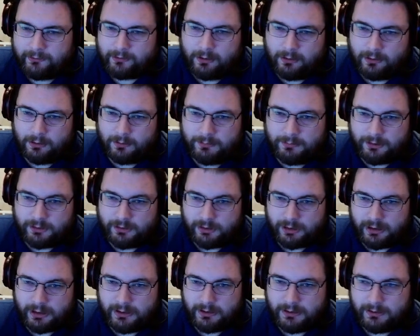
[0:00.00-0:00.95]
Card
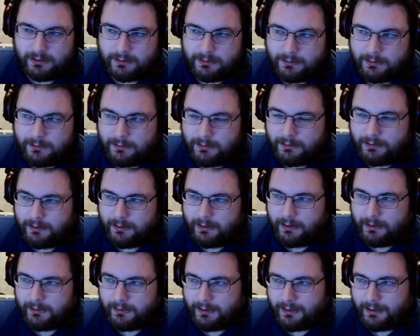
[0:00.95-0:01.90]
RPG,
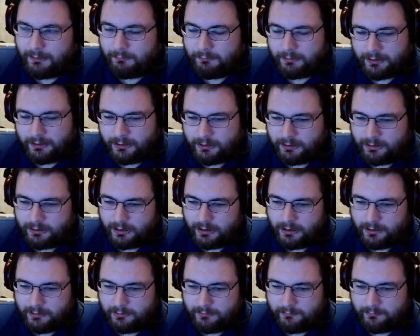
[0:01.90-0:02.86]
and then I want to touch
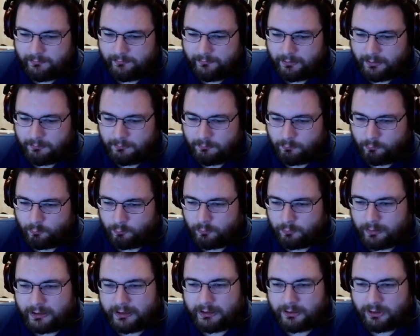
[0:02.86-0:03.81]
on some
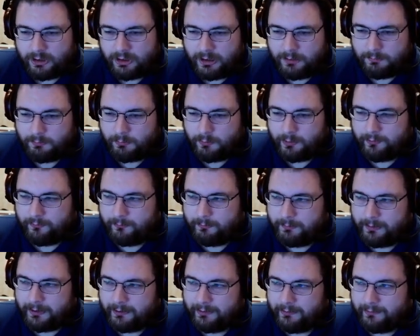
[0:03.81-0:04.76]
really cheap ones
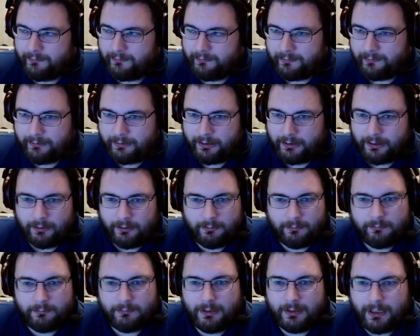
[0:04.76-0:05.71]
because
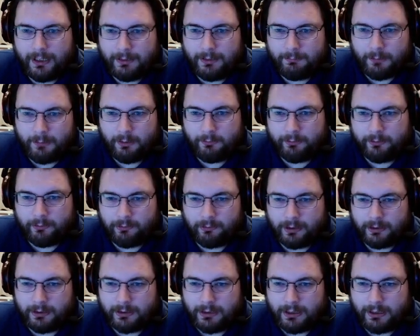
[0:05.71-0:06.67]
I'm always
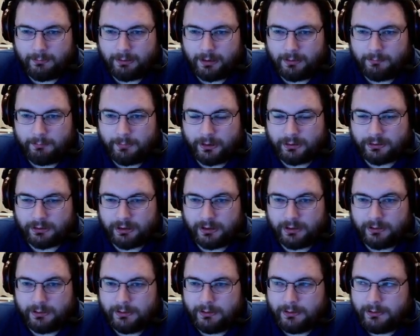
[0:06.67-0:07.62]
trying to game on a budget,
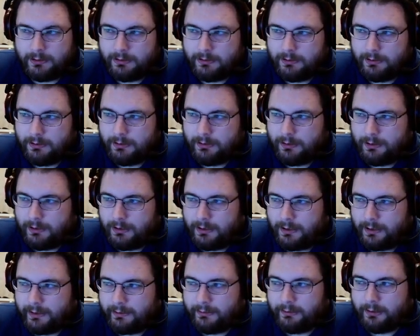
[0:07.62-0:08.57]
and
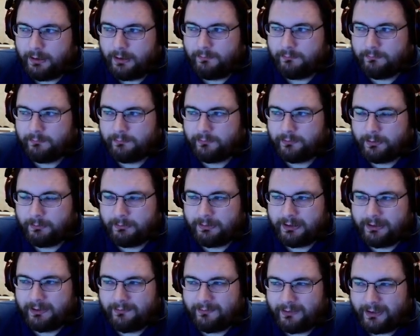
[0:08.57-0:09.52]
I love some of
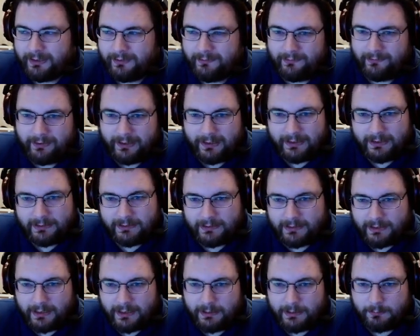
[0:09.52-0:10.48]
these like zine
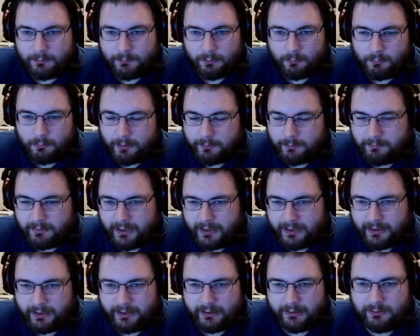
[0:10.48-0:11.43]
type or one
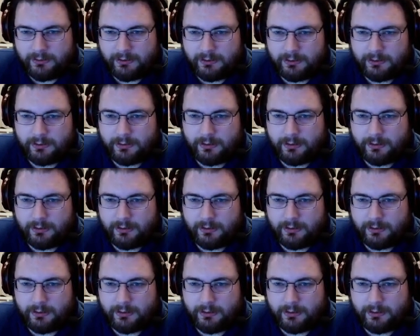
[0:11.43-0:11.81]
page